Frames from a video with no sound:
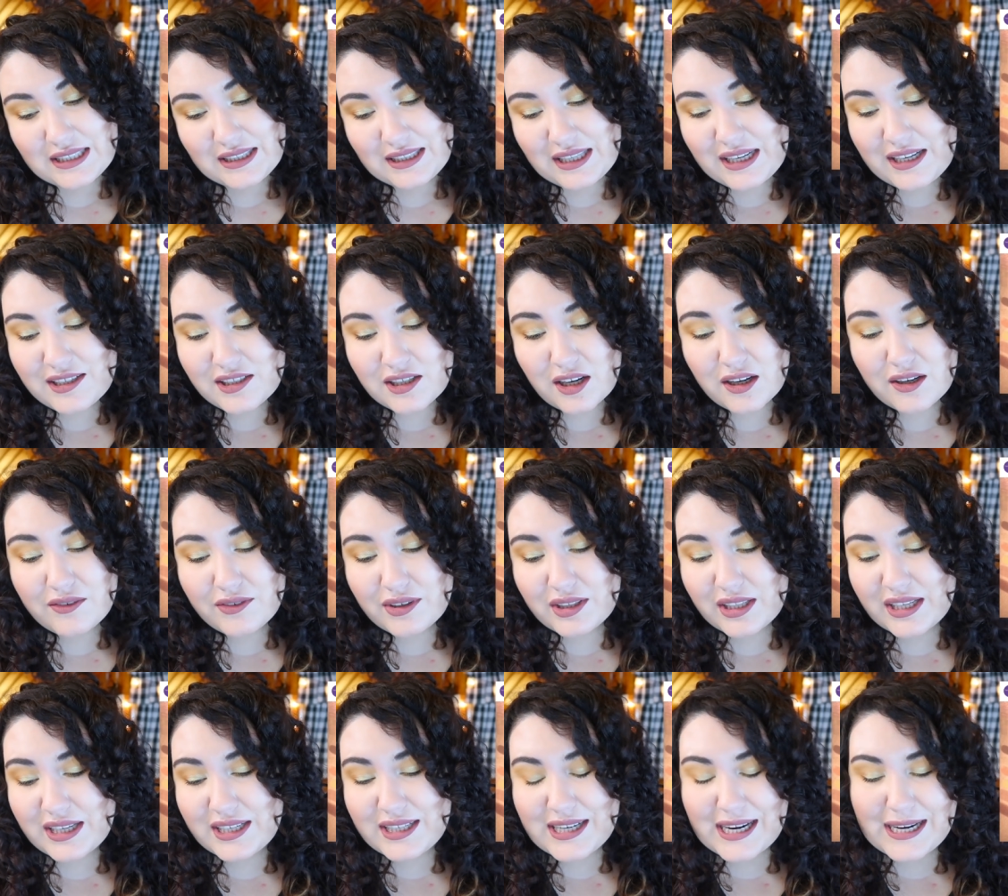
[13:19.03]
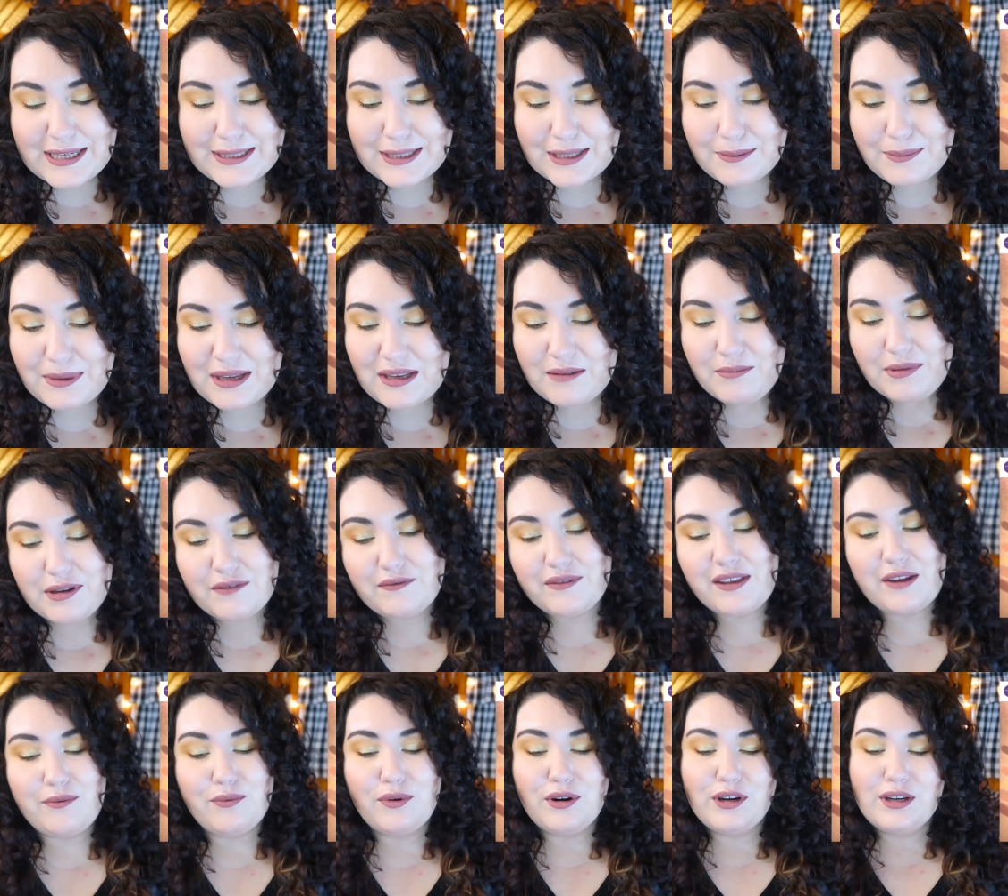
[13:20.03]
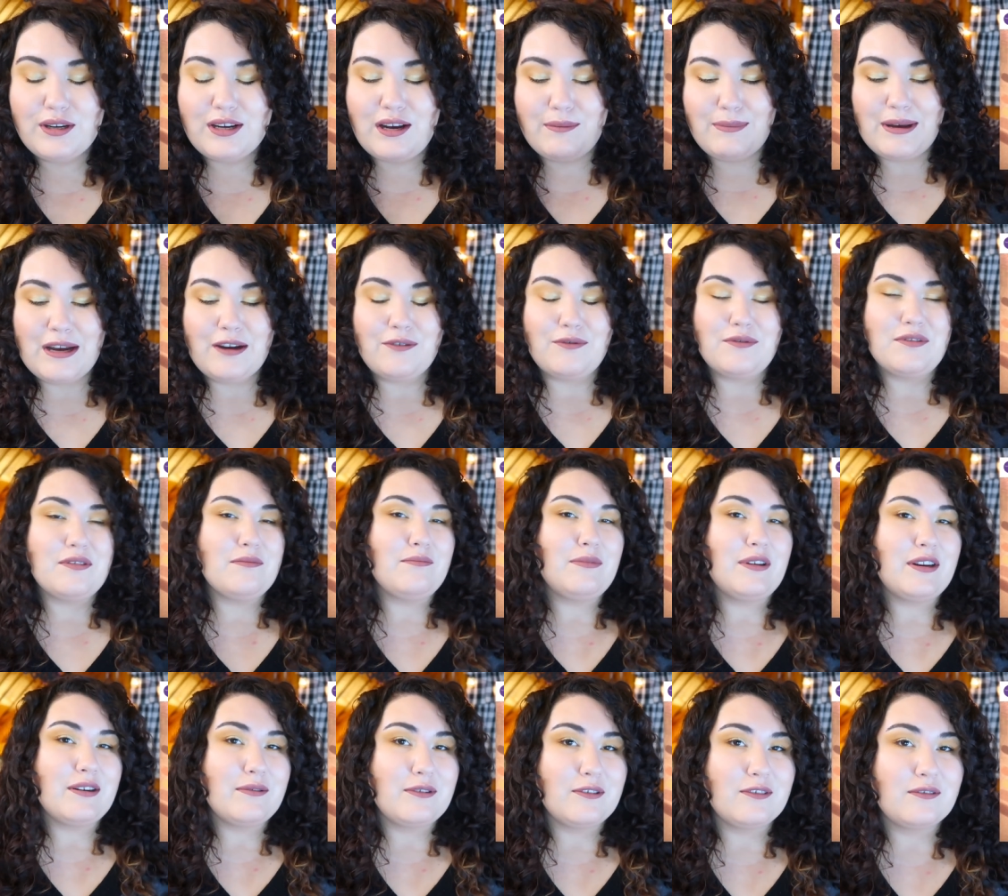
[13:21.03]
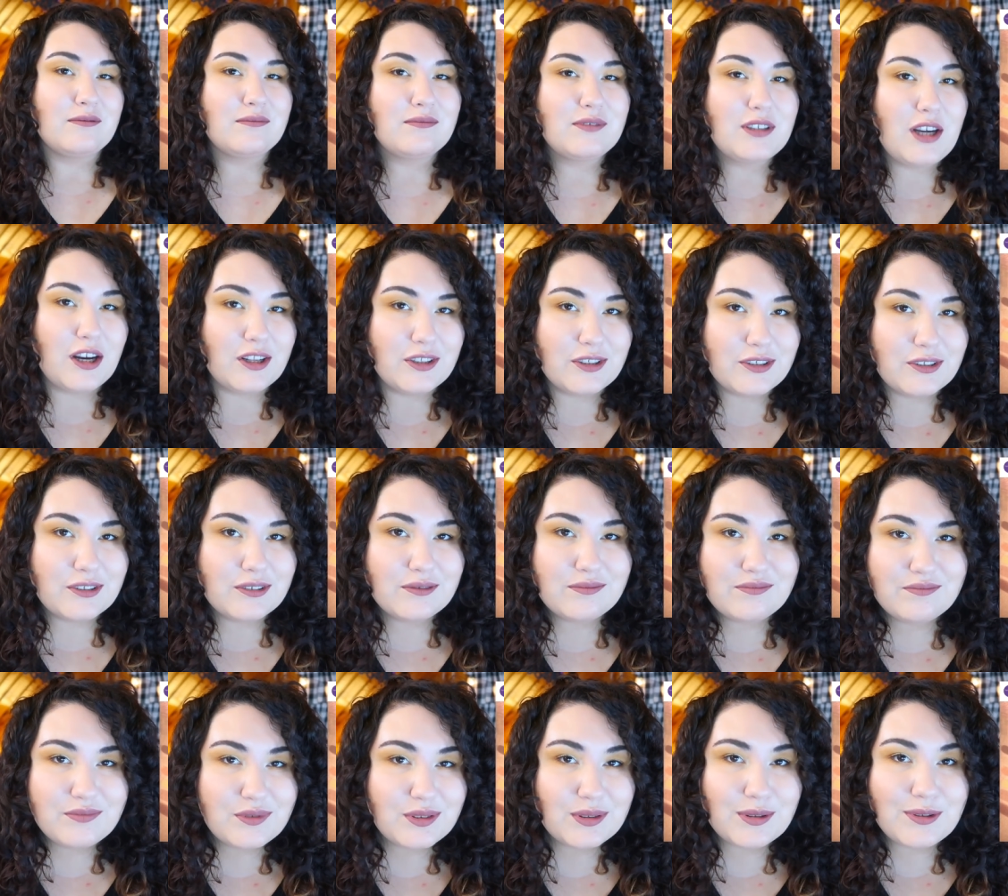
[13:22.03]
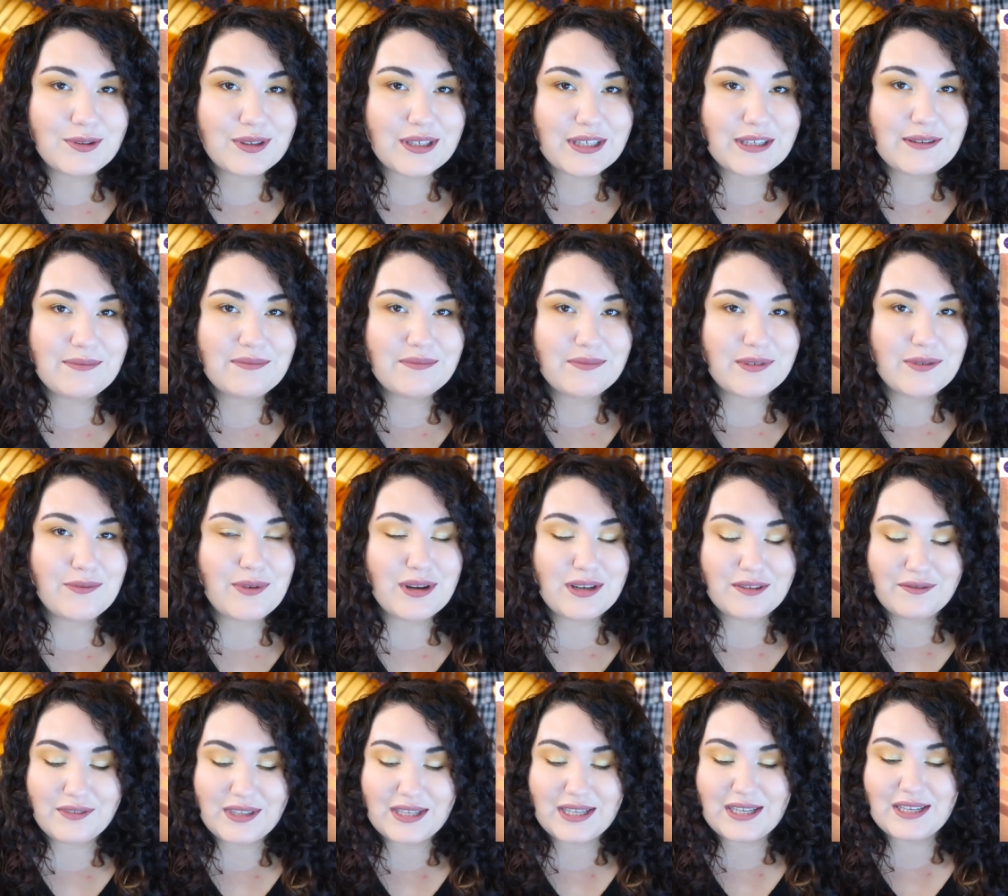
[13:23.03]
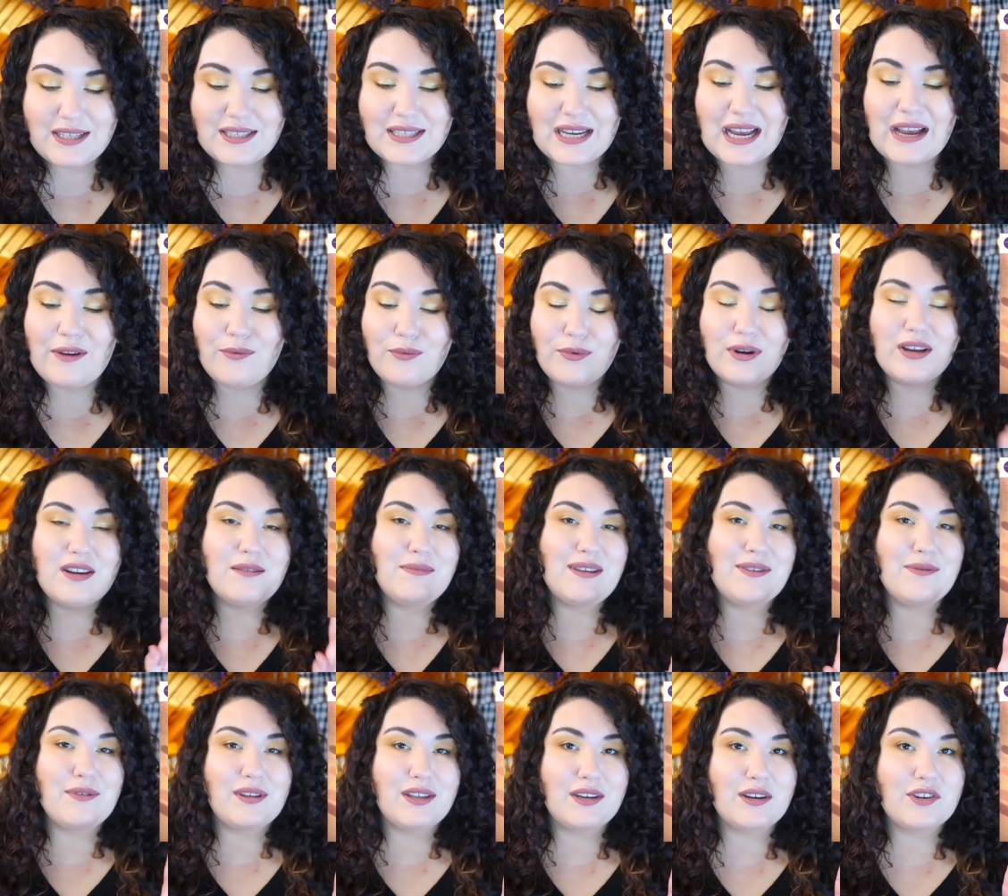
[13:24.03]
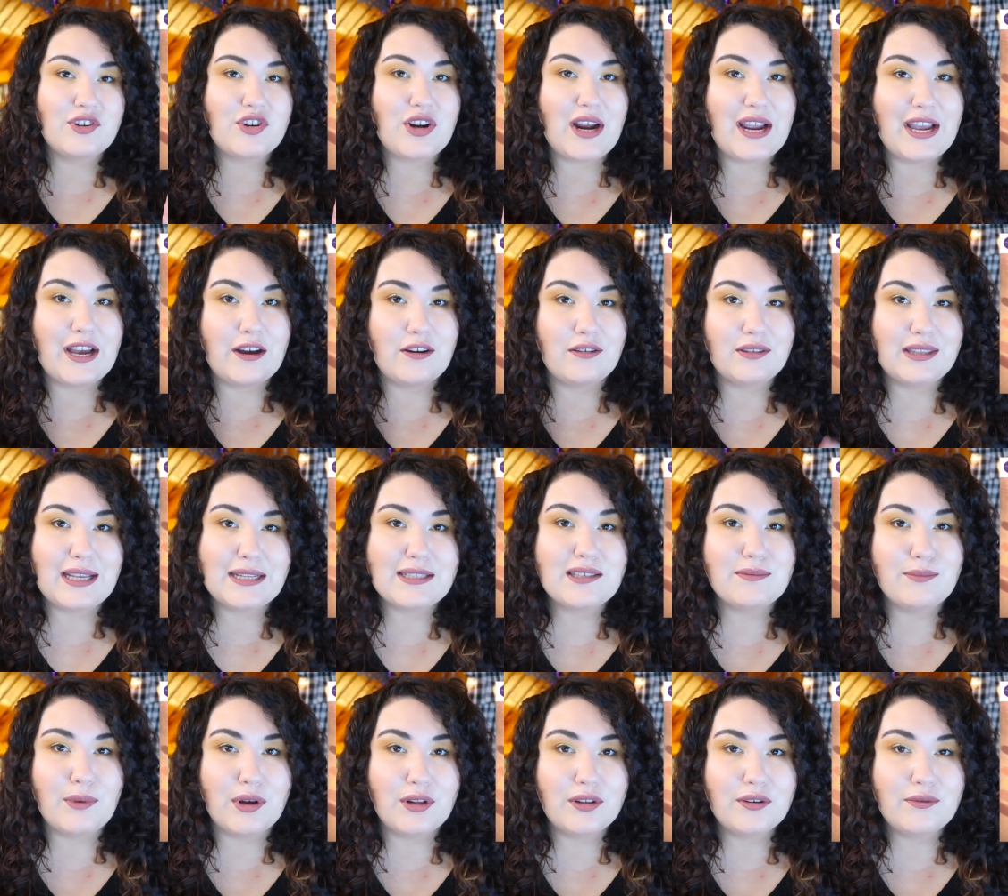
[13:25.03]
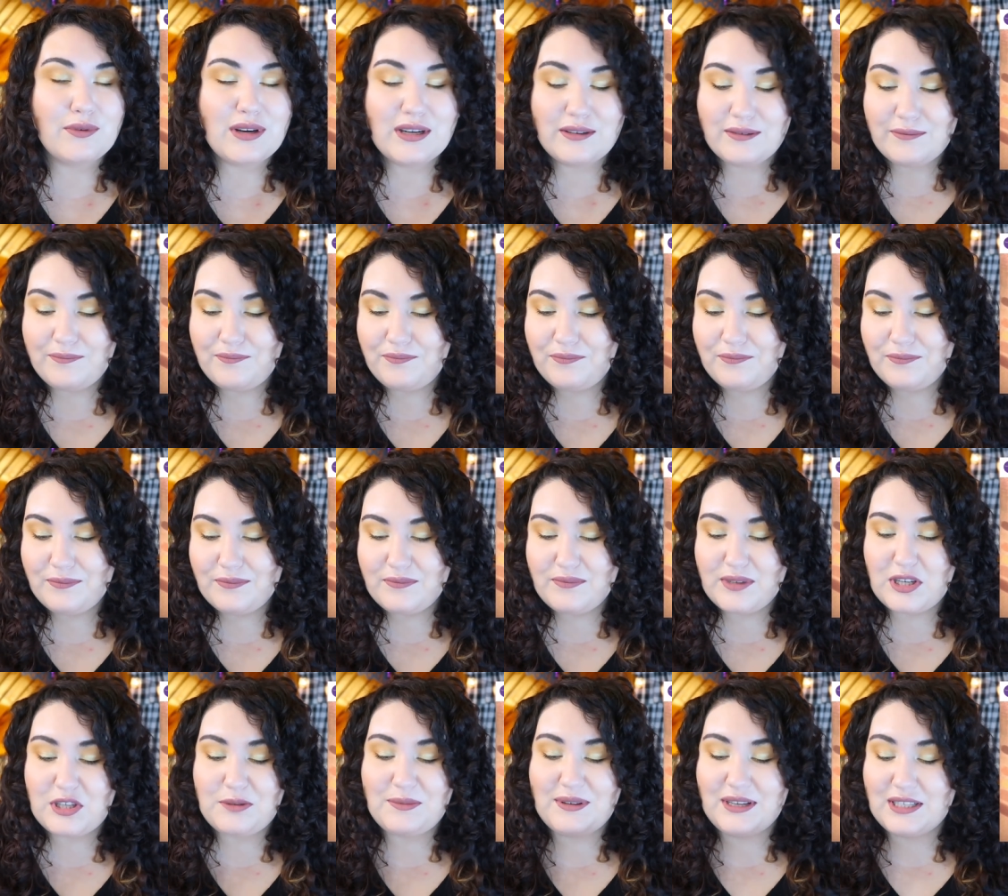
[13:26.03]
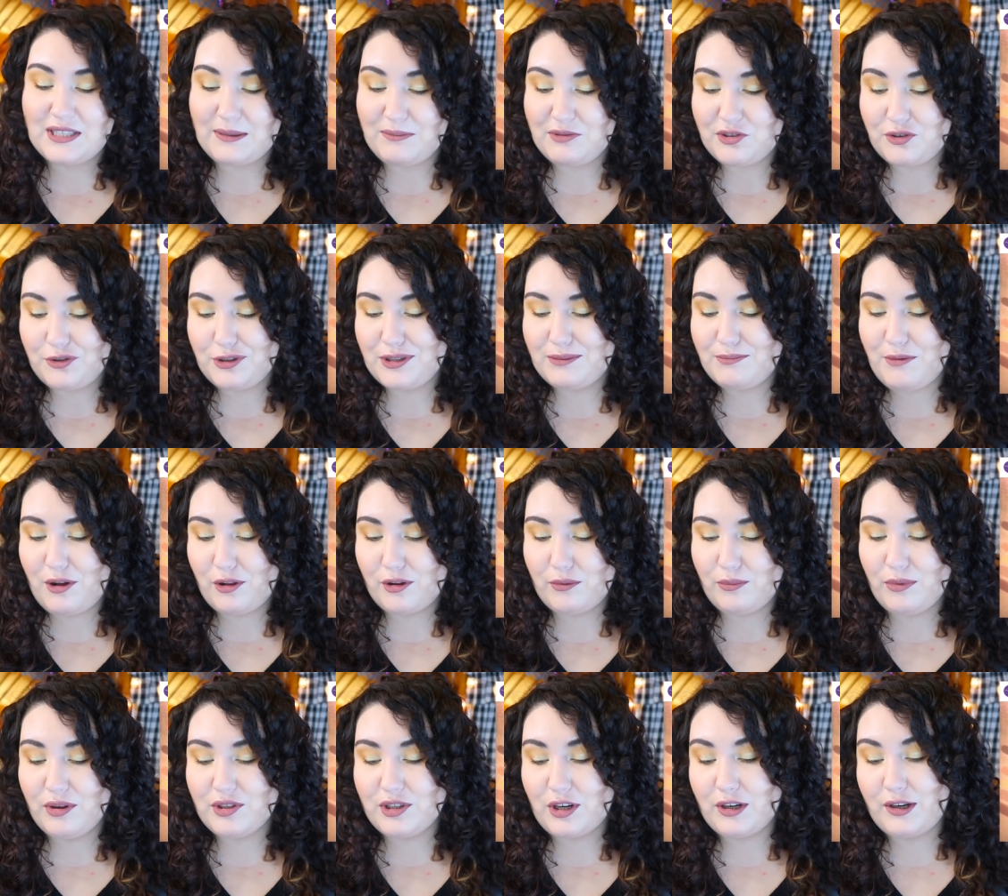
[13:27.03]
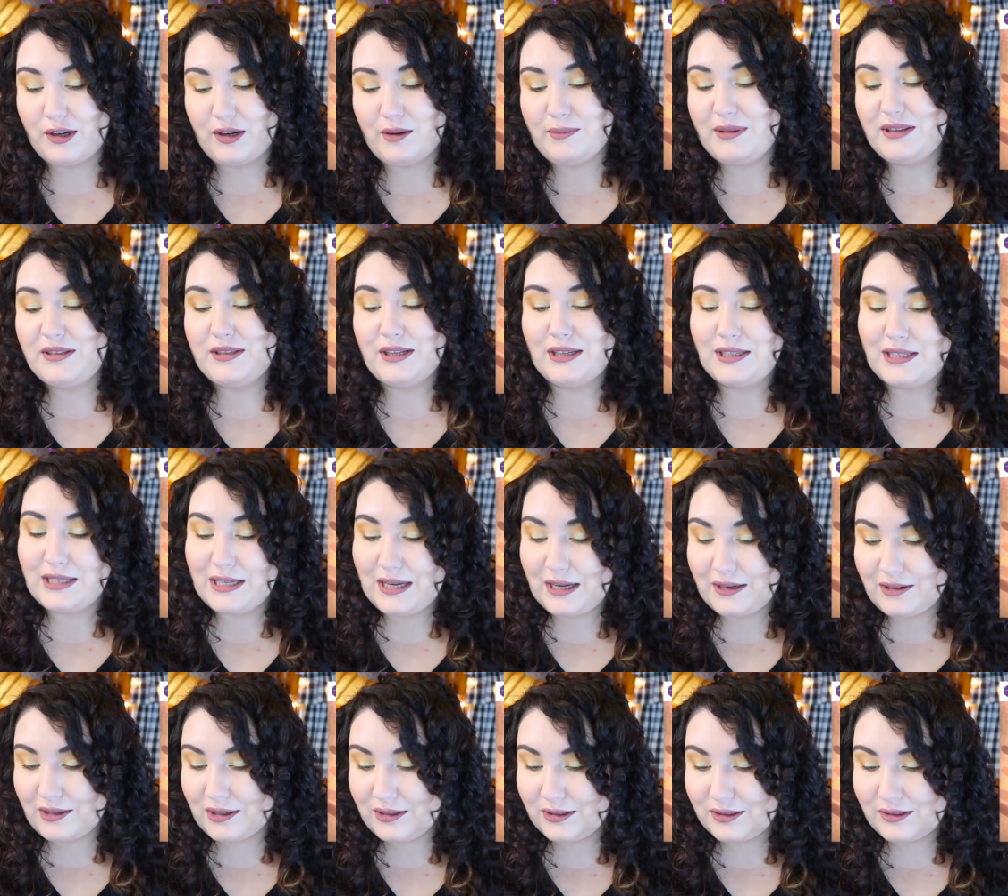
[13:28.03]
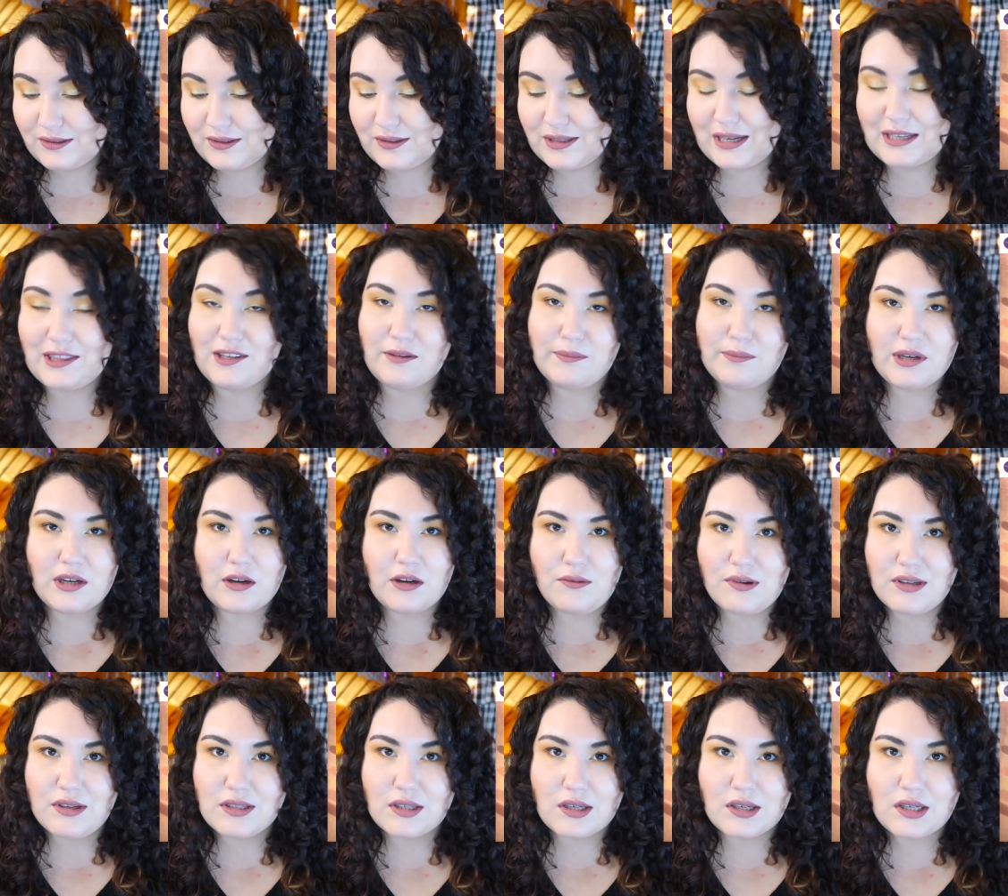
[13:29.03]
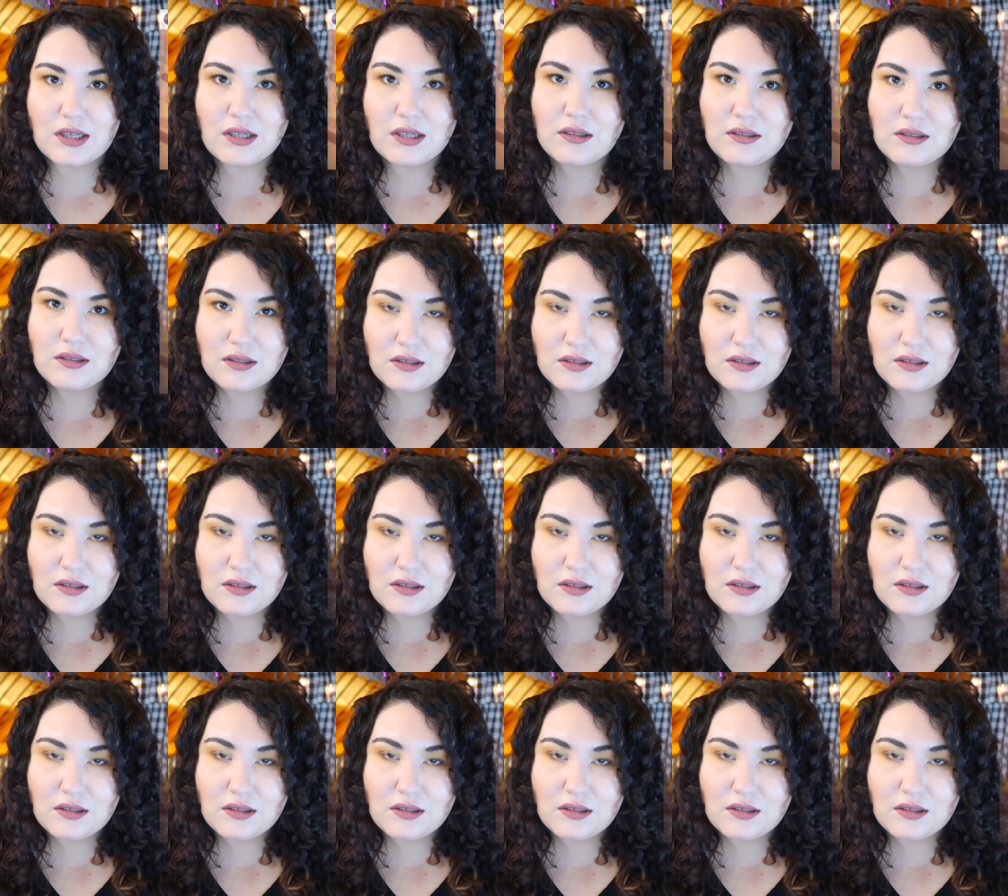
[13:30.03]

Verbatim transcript: These aren't really enticing me, but if they were to come out with a better color story for one of these, I would be willing to try out that smaller one. Especially because I'm sure the smaller ones aren't going to be sixty-eight dollars like their bigger ones are.